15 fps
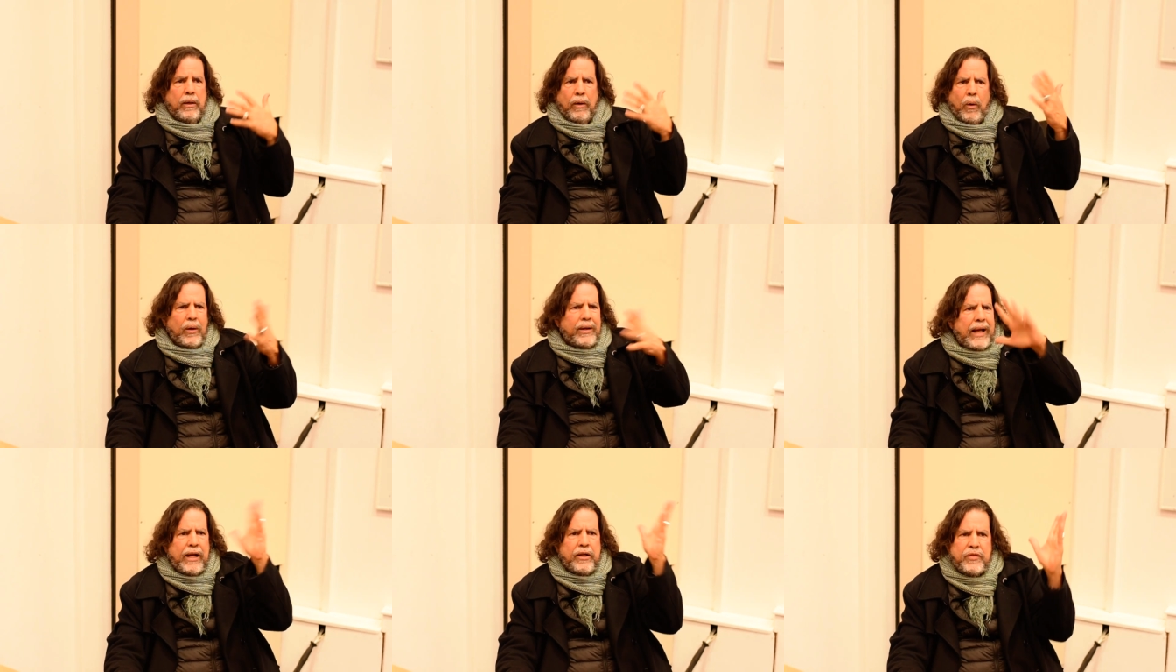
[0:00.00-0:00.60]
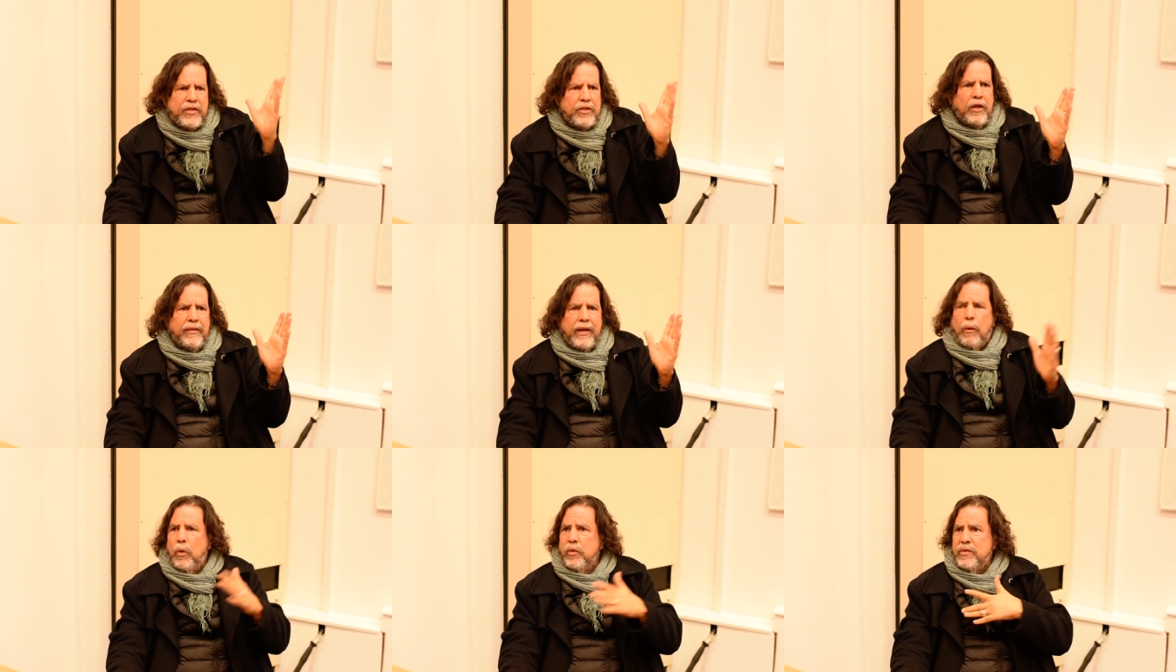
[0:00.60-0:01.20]
all kind of stuff
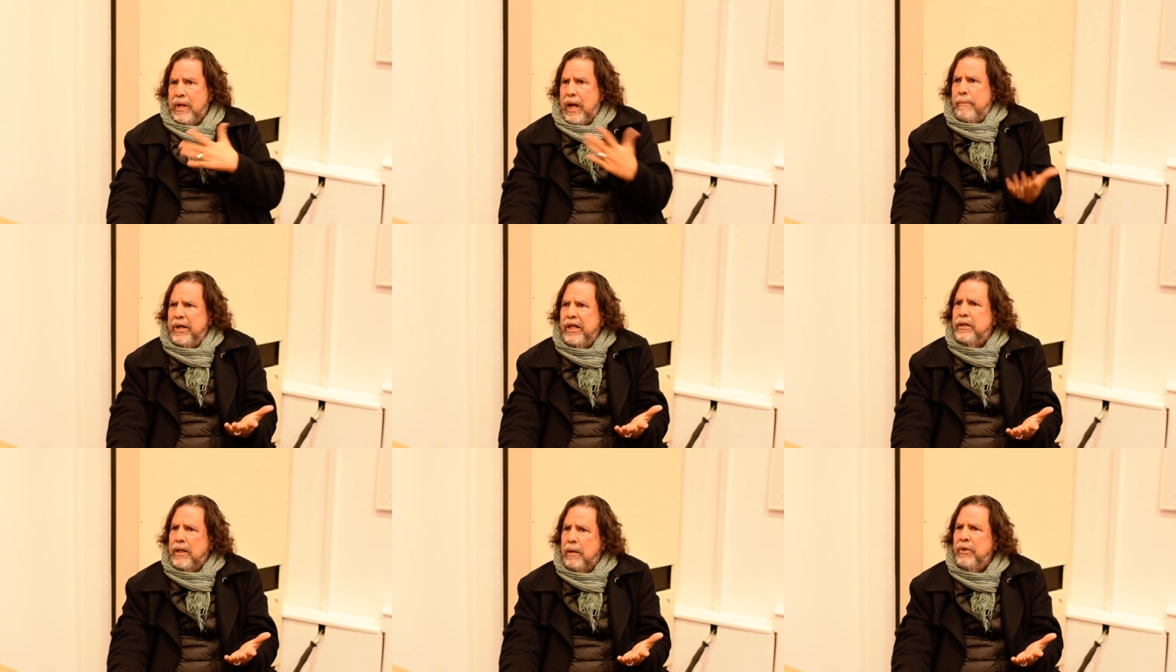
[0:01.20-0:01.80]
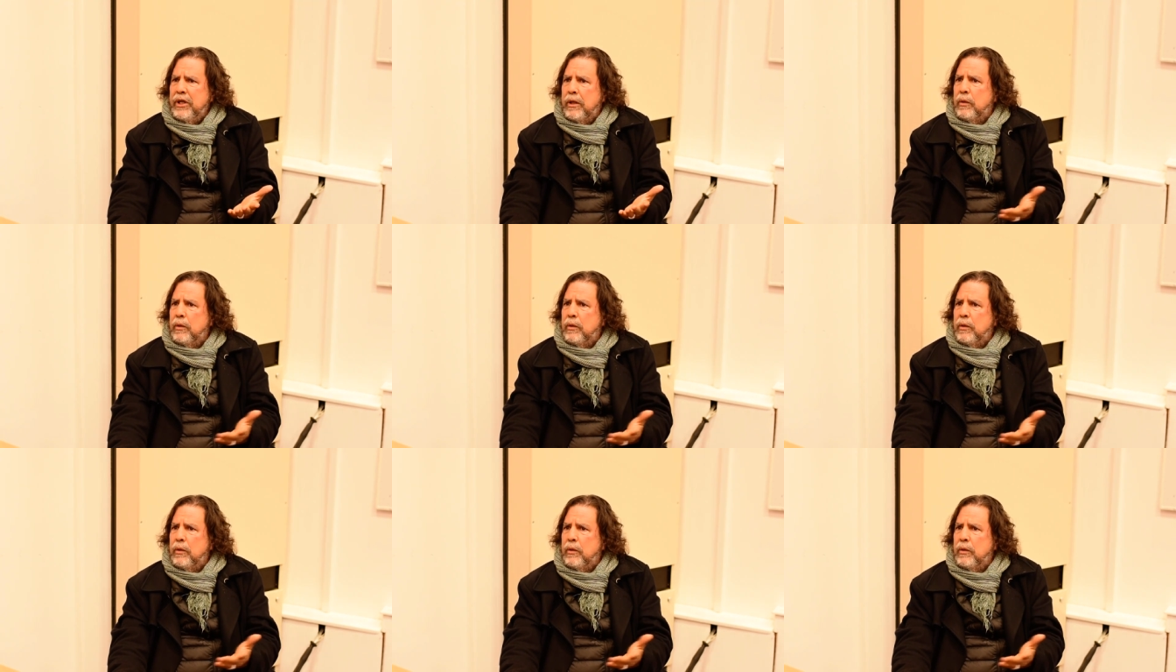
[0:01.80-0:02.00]
that was happening in America.